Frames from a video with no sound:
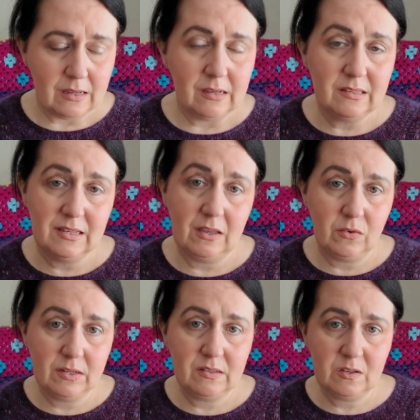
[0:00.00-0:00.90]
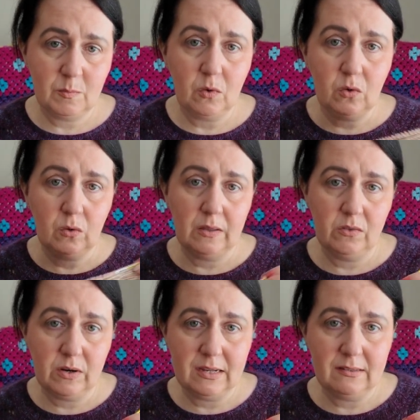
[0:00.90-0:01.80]
As I say, there is a small and
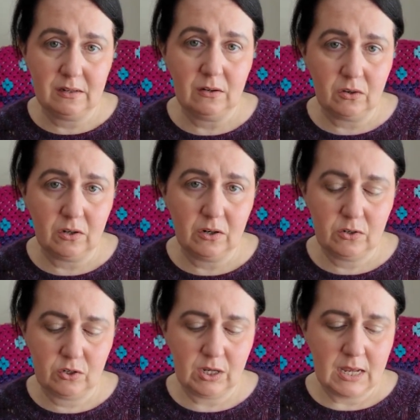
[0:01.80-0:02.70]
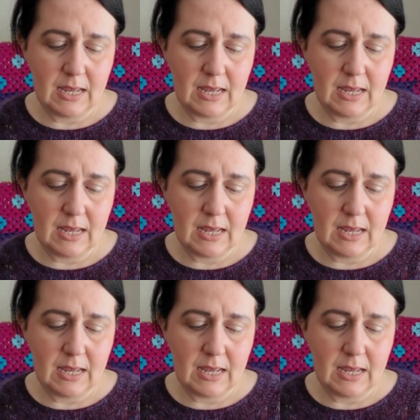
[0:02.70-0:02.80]
there is a large.